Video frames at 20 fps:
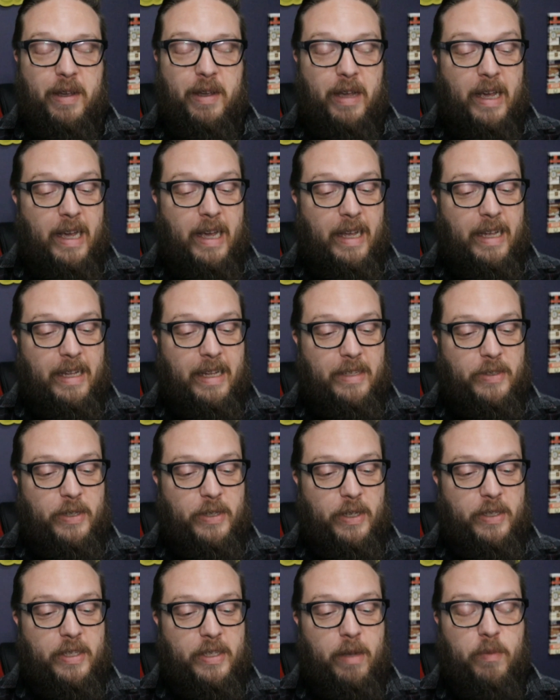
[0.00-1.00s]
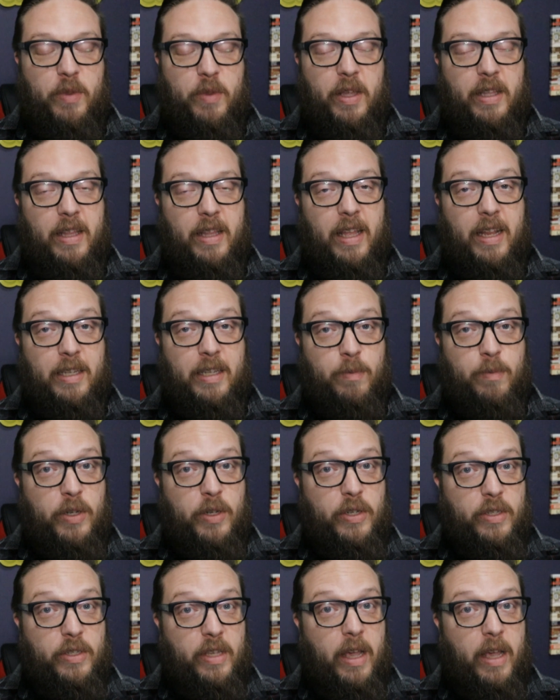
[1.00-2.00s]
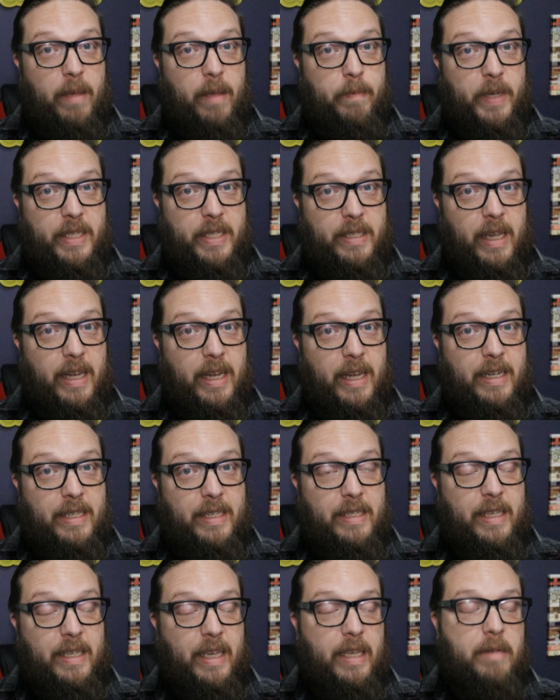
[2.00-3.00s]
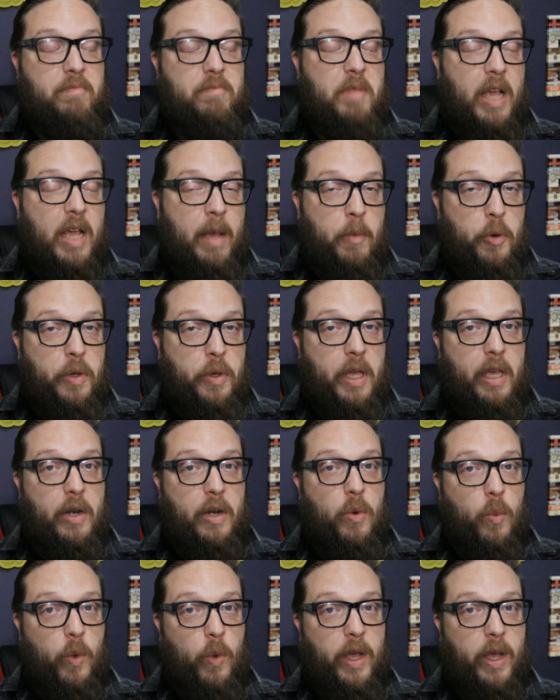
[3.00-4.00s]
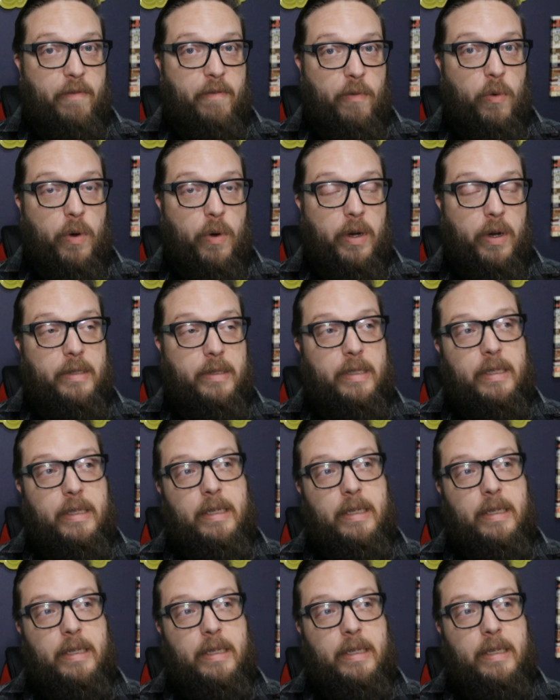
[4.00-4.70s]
It's just something that, as much as I am excited to see it, I'm okay to wait for it